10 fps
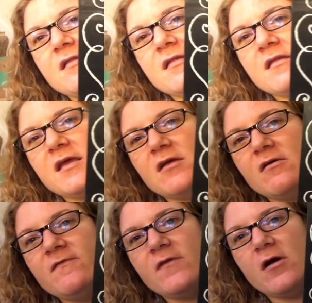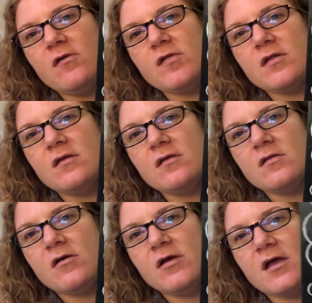It's a year of first.
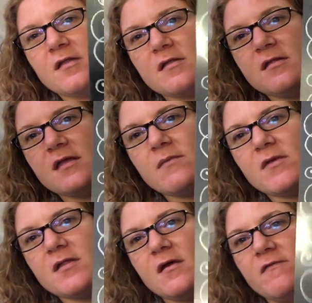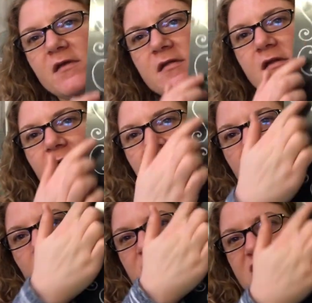Sorry, you guys can see myself. And it's got like the
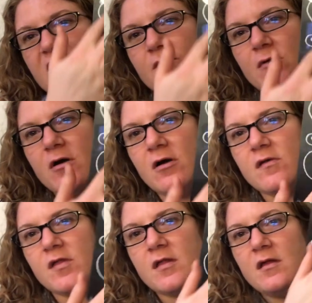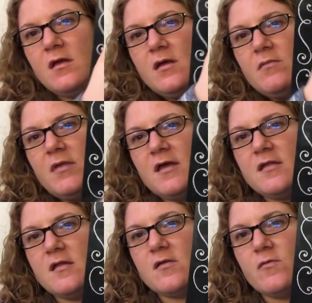little check marks
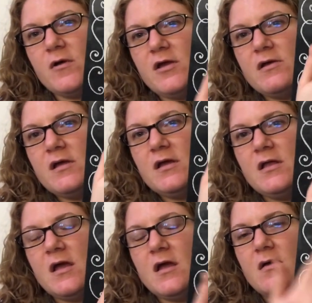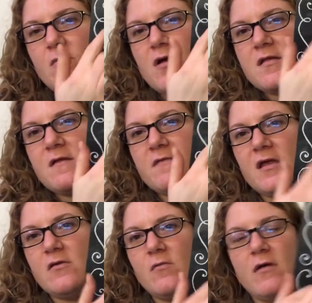places to where you can um, write stuff
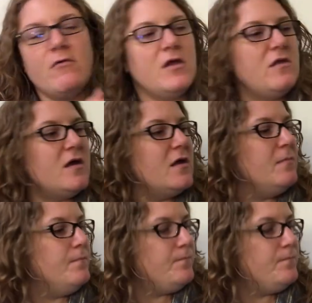down and write what you did.